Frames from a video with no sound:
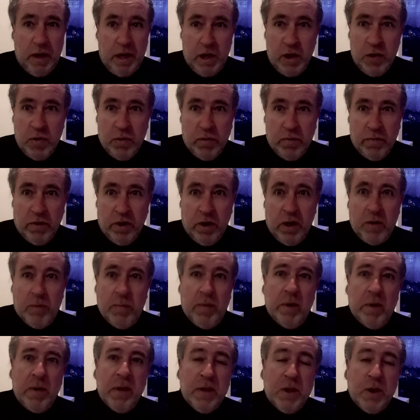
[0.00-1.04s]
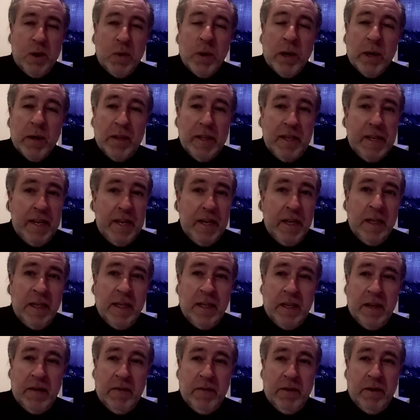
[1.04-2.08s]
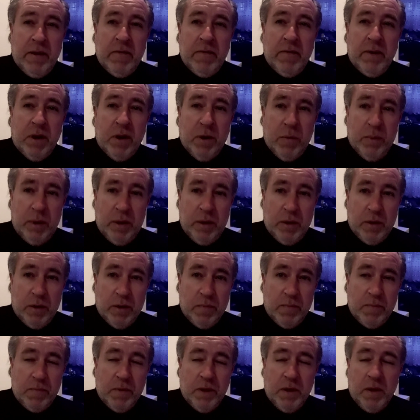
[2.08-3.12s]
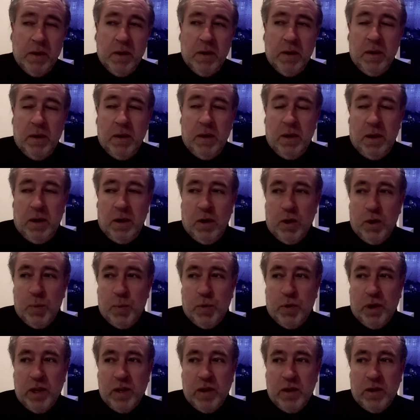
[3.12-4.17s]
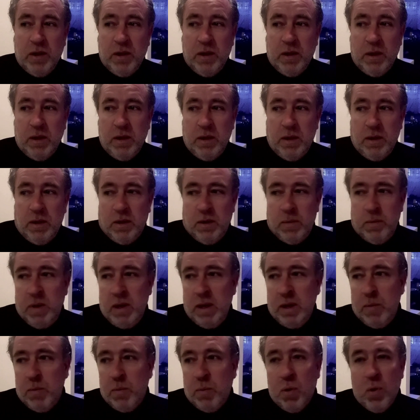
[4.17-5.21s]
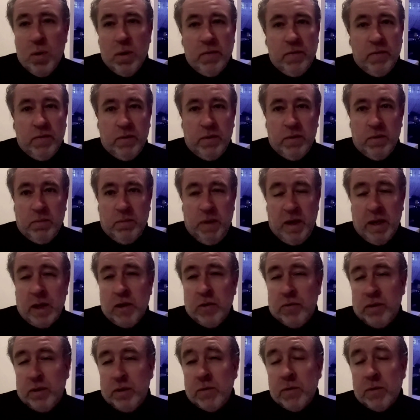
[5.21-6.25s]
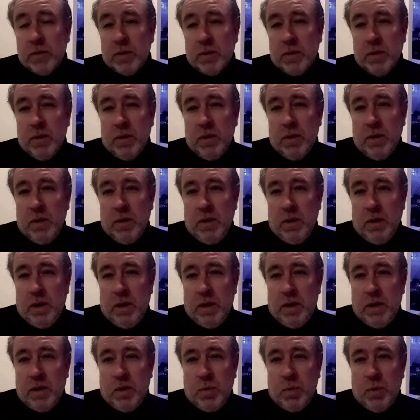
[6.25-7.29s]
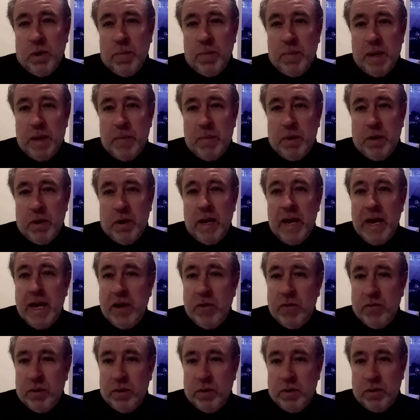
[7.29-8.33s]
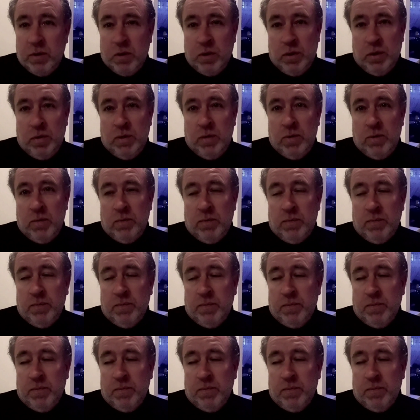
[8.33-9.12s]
in your environment is to go out and deal in different environments. A lot of prejudices, to me, are born from ignorance. And this is where people are ignorant to